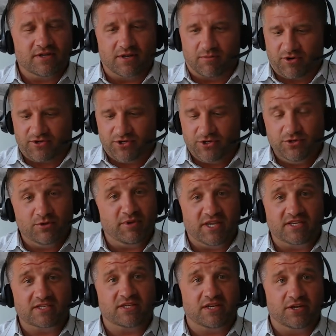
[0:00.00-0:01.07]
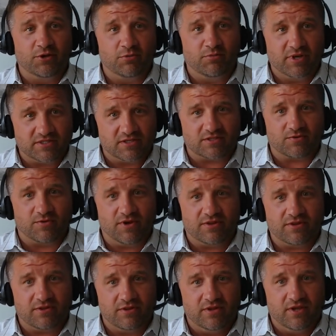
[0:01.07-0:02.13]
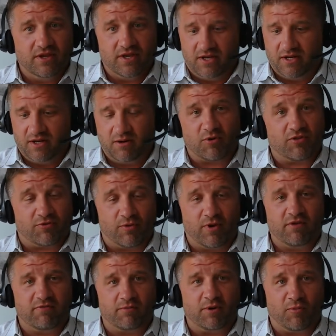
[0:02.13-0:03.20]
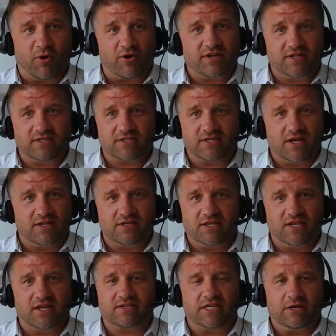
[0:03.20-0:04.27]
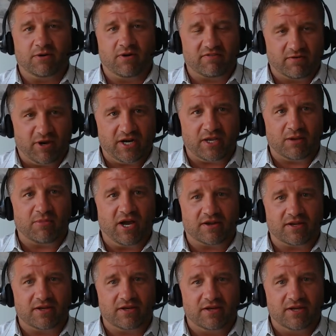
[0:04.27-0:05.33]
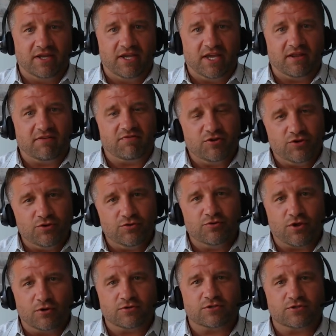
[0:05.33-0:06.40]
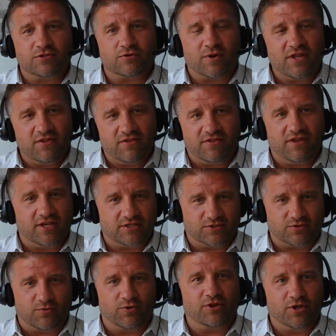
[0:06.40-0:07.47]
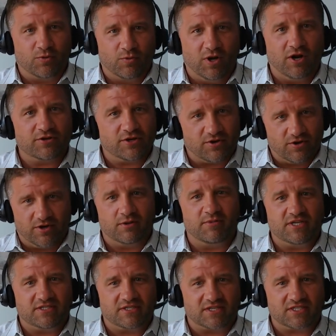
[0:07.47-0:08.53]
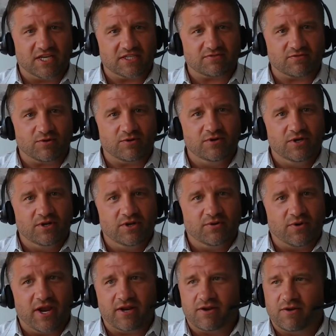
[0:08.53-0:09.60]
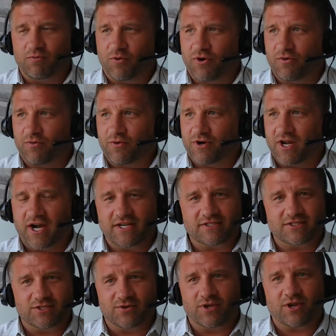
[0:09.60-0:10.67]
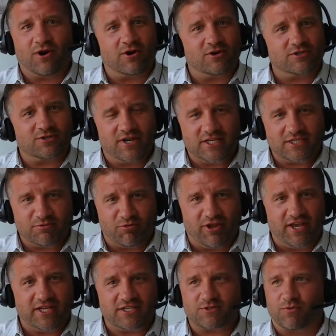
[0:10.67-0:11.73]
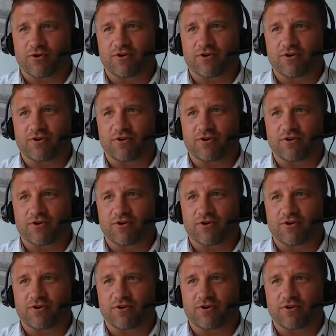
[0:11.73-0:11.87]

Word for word: Number two, be easy to do business with. And then number three, from a marketing side, you got to tell everybody about it. And if mm-hmm. you do those three things really well, you're going to be successful right? We're, we're not doing heart transplants.